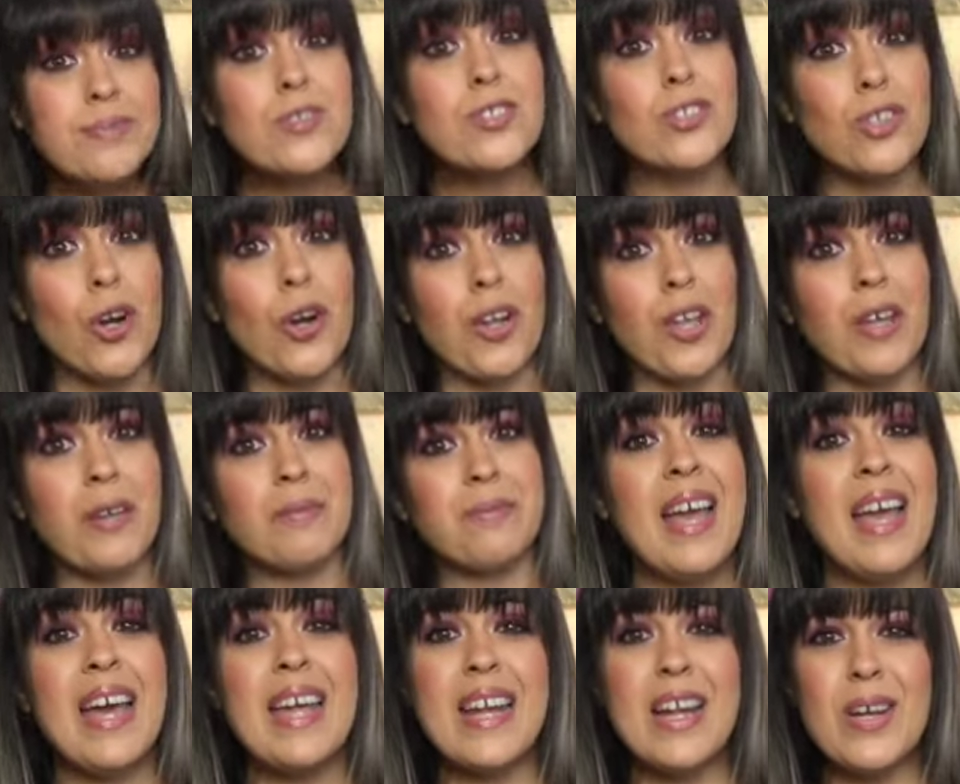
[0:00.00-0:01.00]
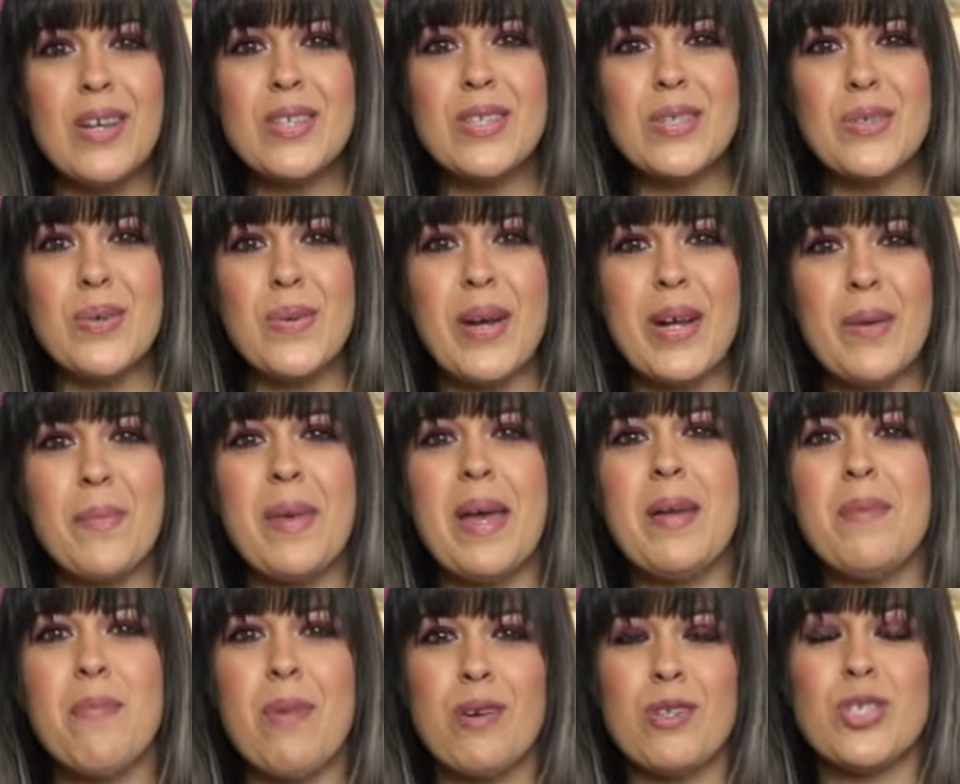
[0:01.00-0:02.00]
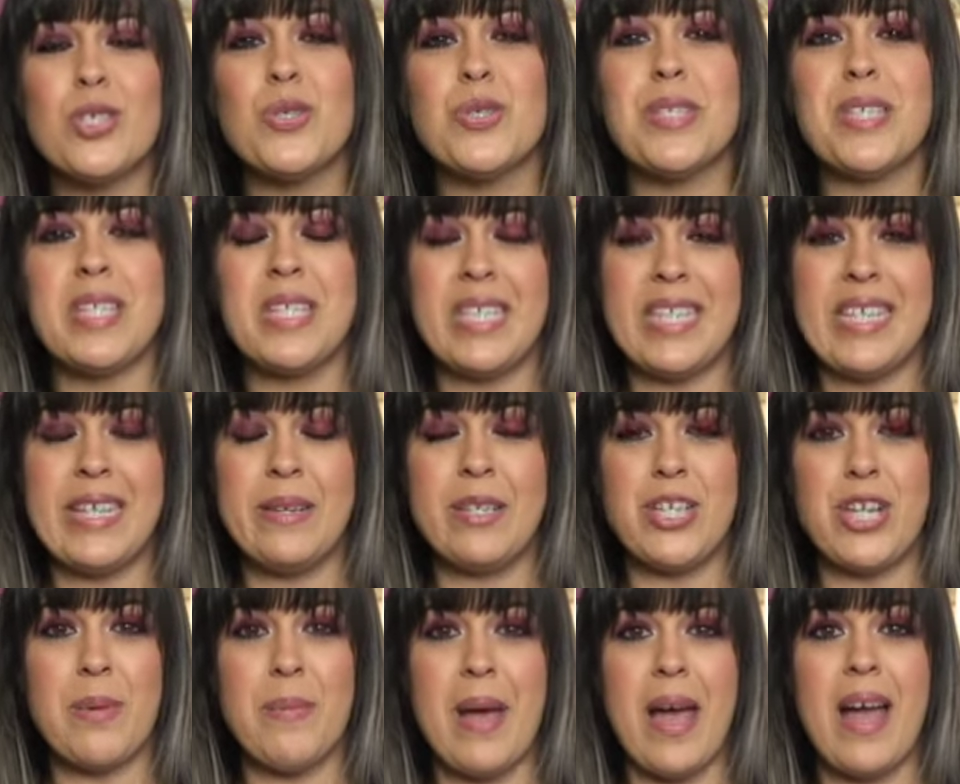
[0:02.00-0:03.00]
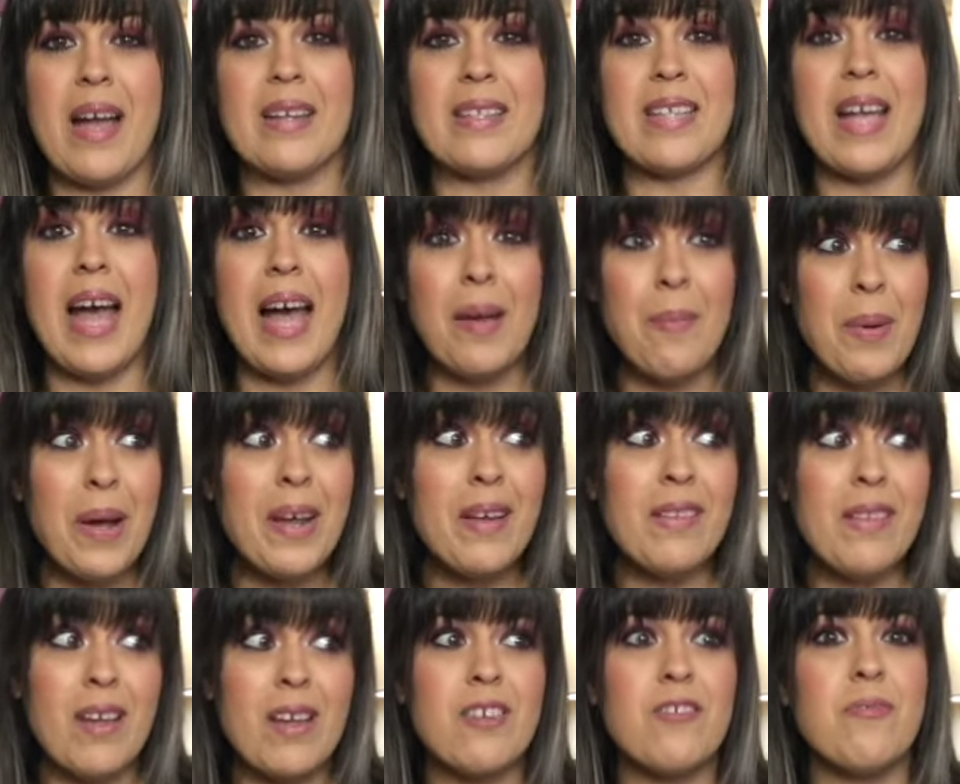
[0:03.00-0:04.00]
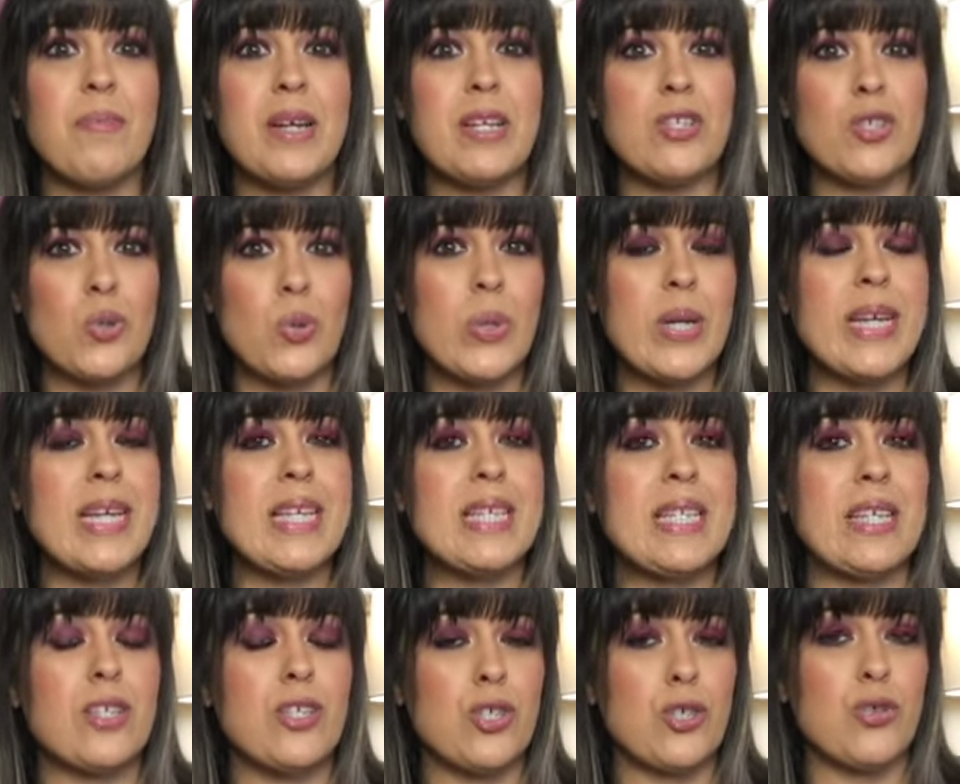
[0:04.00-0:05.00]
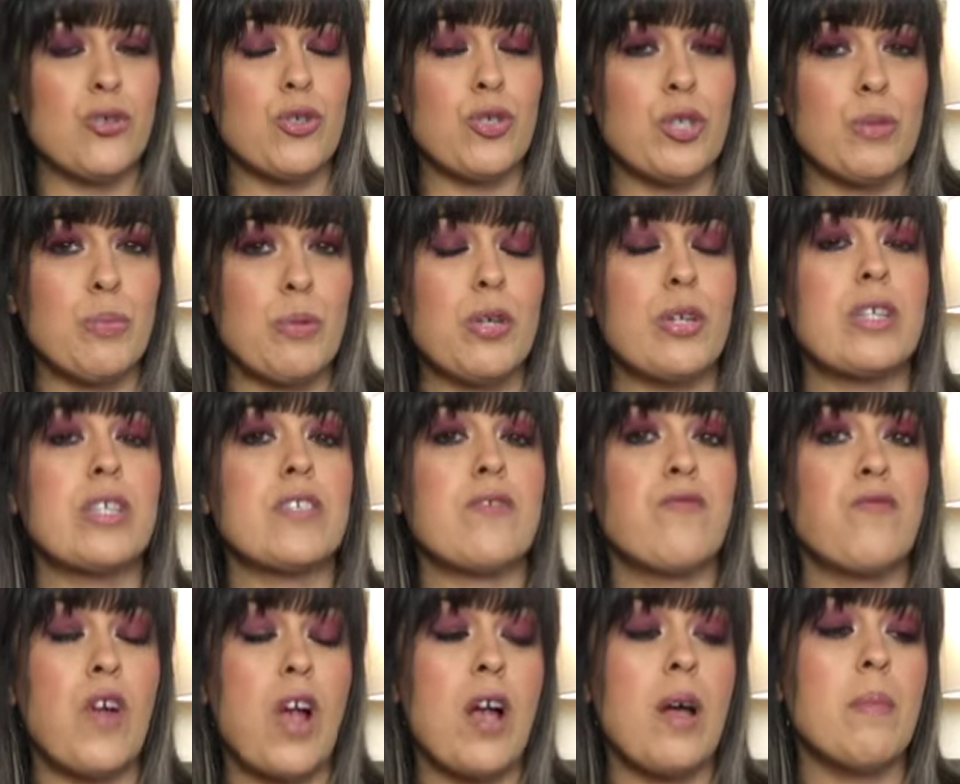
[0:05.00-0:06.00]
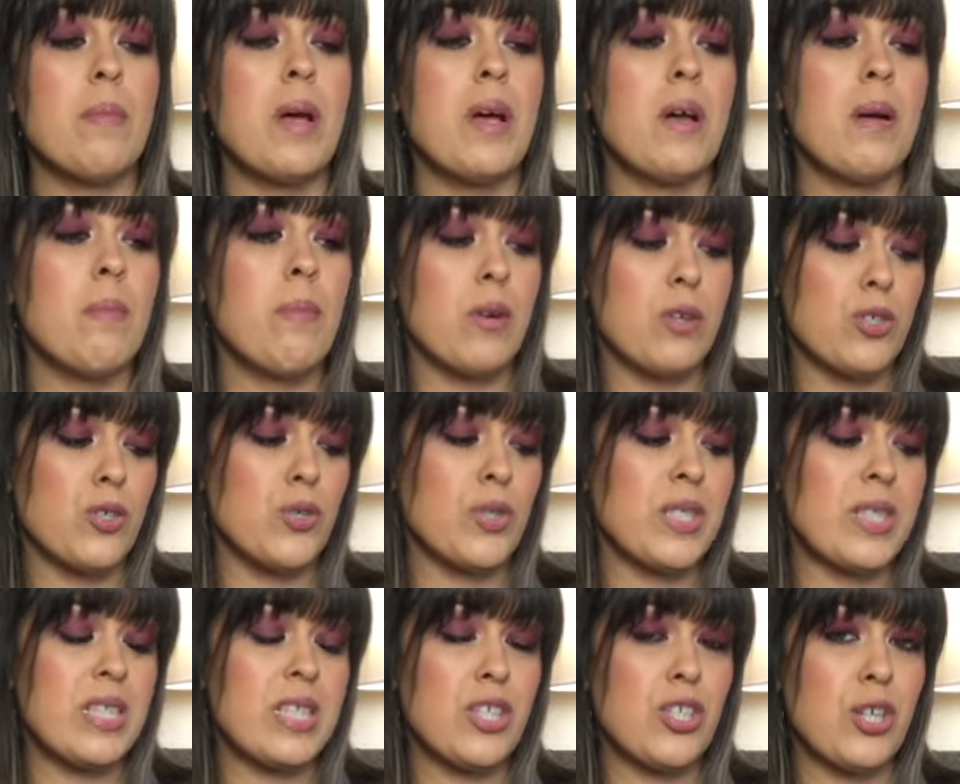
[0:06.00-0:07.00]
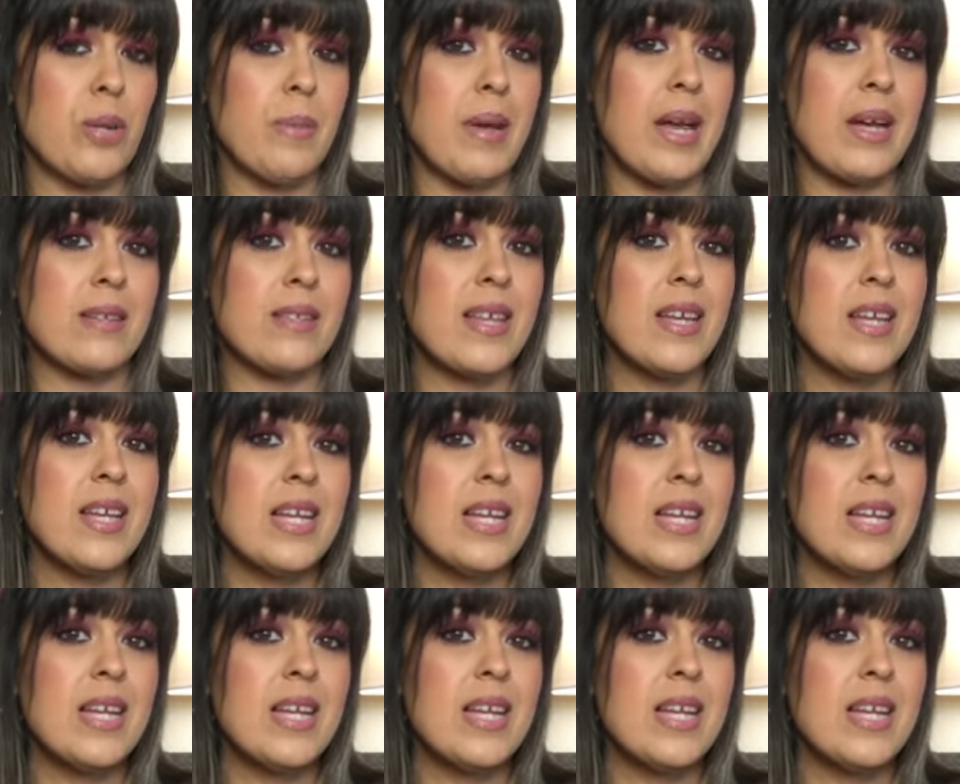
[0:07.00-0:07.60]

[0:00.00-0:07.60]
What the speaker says: Target. And I also recommend Marshalls and TJ Maxx. I buy a lot of my toys and children's books from Marshalls and TJ Maxx.